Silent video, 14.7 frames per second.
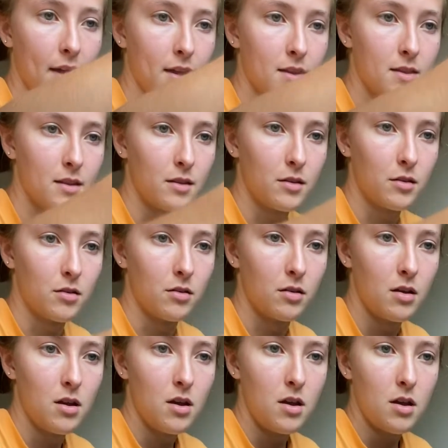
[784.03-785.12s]
in the little
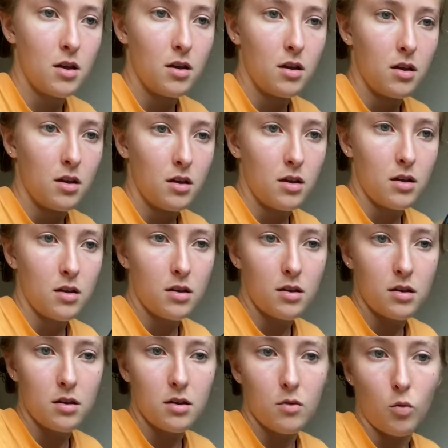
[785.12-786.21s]

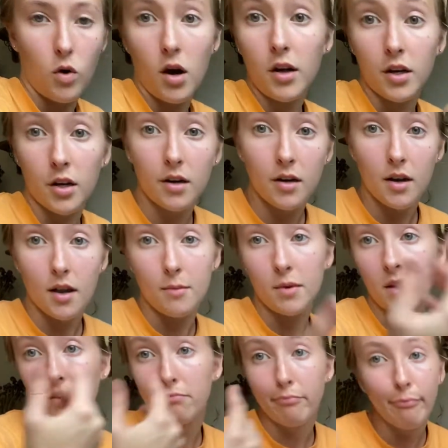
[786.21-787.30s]
water. I
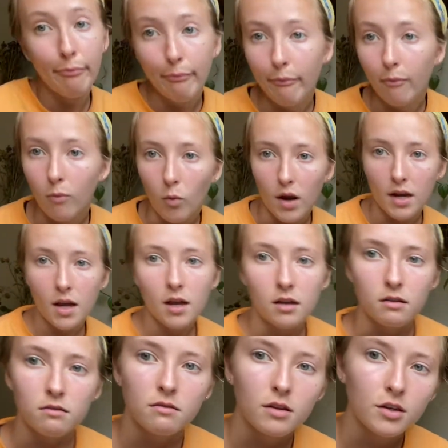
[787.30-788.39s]
mean, why not?
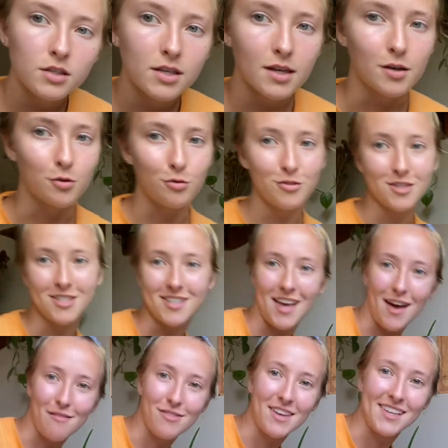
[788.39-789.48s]
It looks kind of cool just to
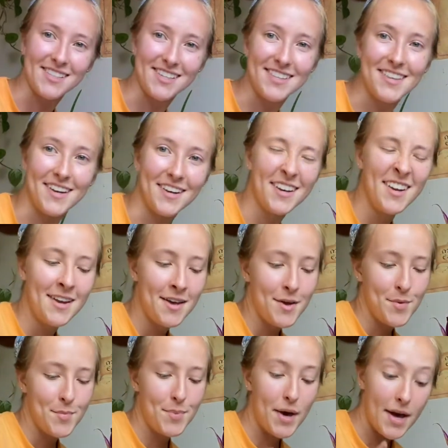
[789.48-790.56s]
have things in there.
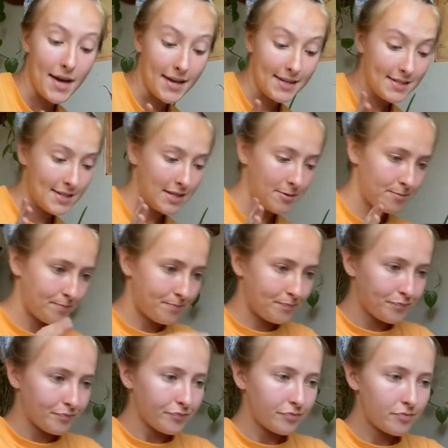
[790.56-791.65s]
But,
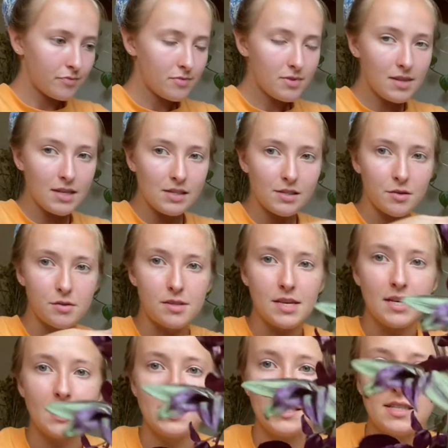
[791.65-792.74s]
so
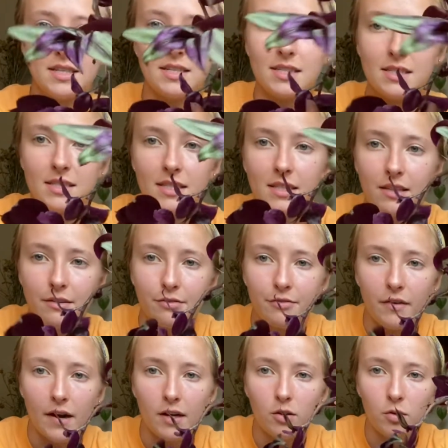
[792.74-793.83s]
this is the
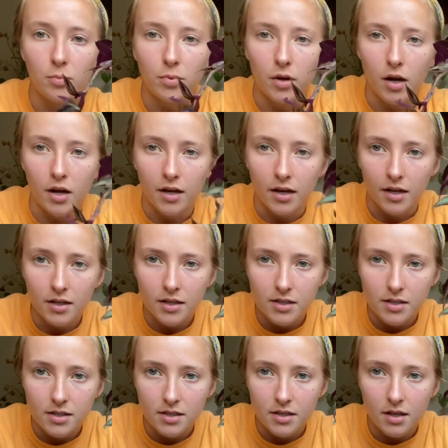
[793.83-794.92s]
final product.